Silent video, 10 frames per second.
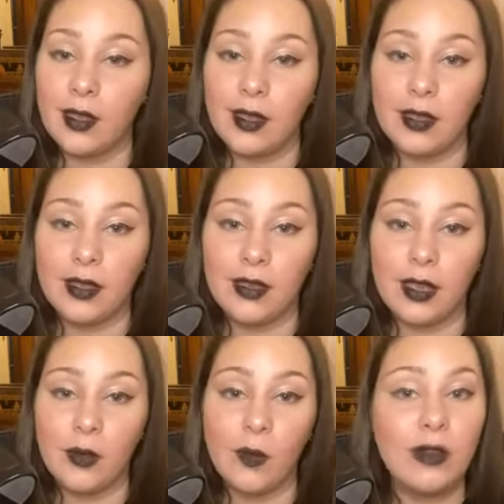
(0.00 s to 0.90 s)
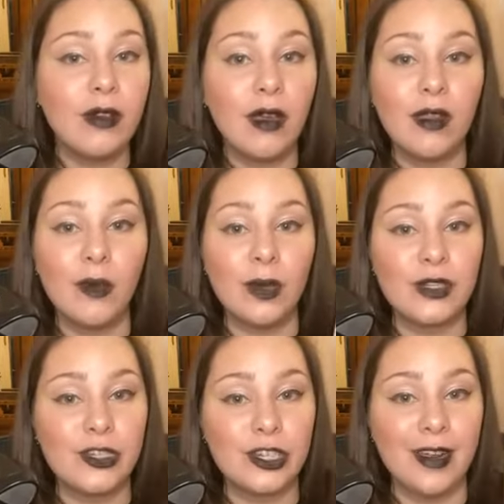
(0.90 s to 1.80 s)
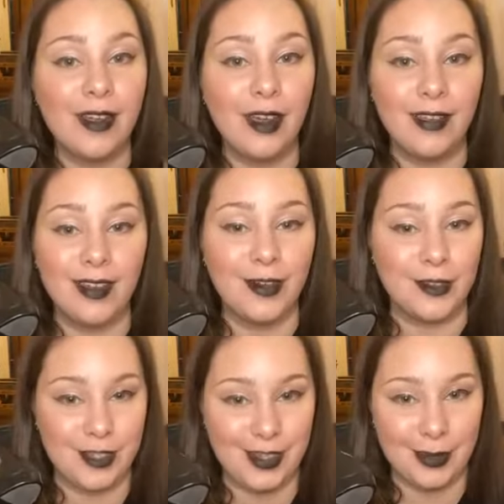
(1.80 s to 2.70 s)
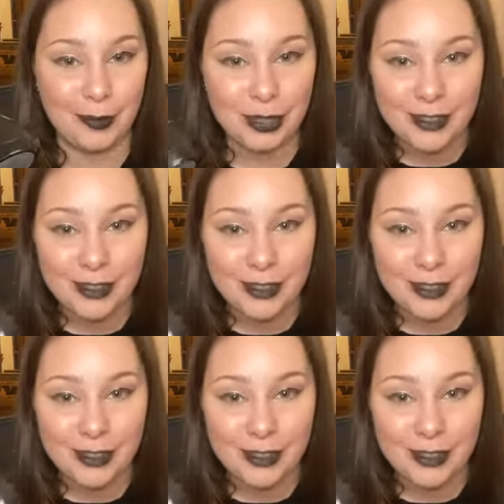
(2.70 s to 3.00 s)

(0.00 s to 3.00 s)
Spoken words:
and a $1 Wish eyeliner stamp.